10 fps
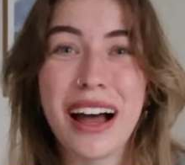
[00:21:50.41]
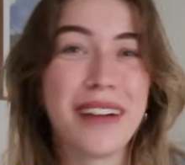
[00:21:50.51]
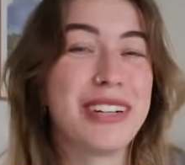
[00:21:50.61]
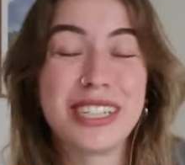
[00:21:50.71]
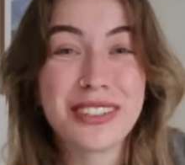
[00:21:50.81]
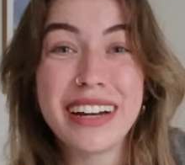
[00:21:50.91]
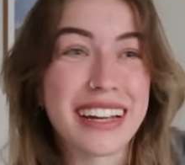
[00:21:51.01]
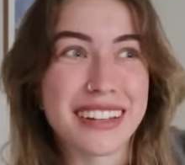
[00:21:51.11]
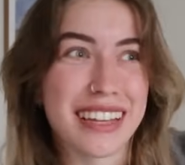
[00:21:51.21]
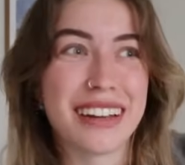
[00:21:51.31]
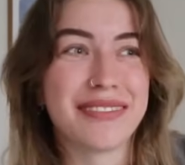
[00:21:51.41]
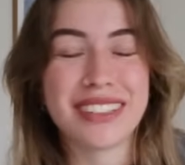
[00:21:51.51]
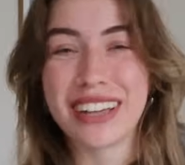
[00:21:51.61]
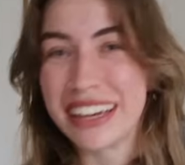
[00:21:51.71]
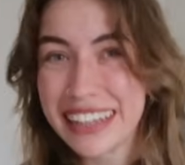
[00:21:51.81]
which is great because I
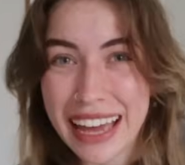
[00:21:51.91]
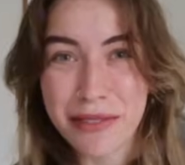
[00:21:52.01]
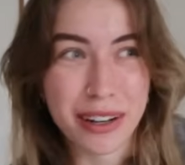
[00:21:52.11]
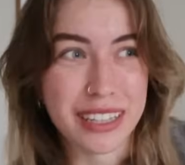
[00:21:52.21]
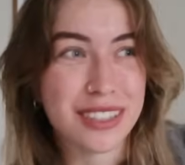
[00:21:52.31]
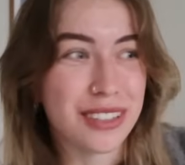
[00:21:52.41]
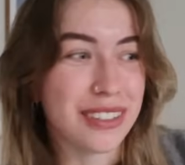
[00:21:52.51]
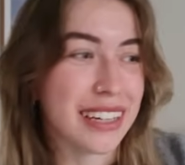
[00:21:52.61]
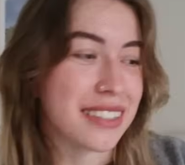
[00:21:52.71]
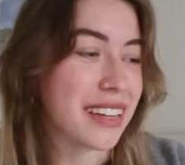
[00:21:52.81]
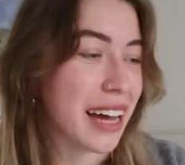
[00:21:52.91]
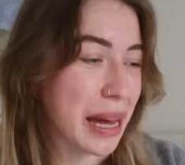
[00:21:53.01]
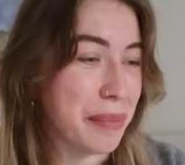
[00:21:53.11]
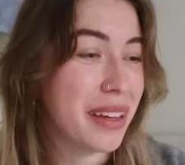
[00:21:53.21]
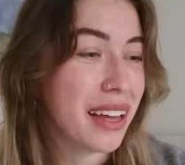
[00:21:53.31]
can get one in 2 days time.